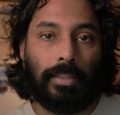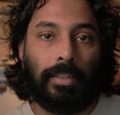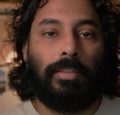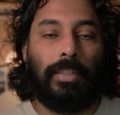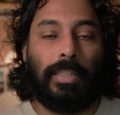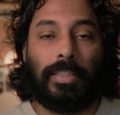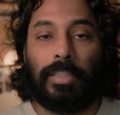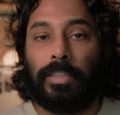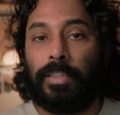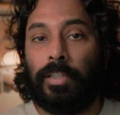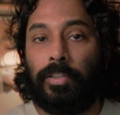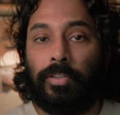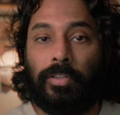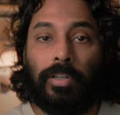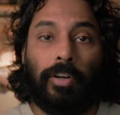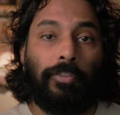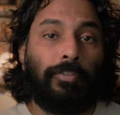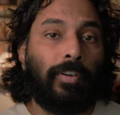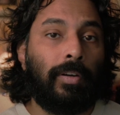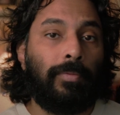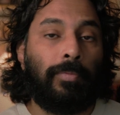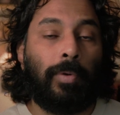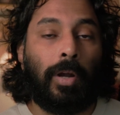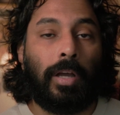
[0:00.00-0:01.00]
This is a
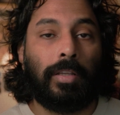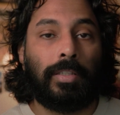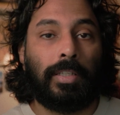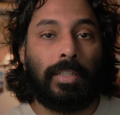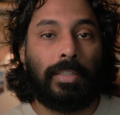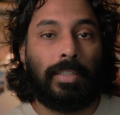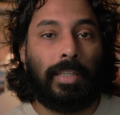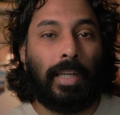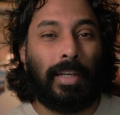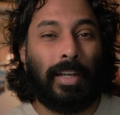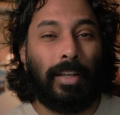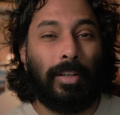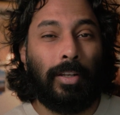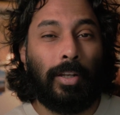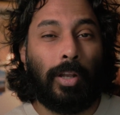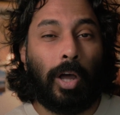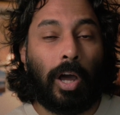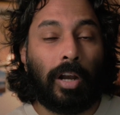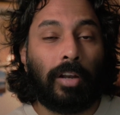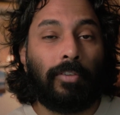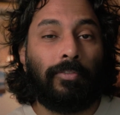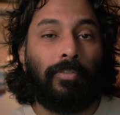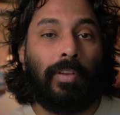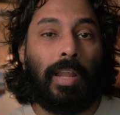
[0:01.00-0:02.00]
different process that a
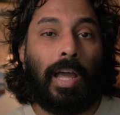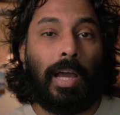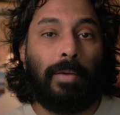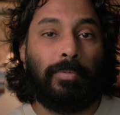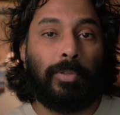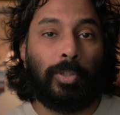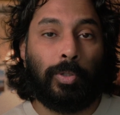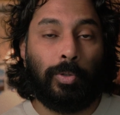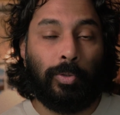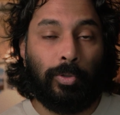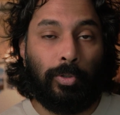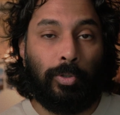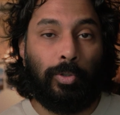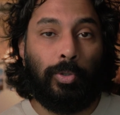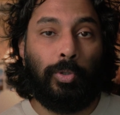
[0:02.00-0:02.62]
lot of labs who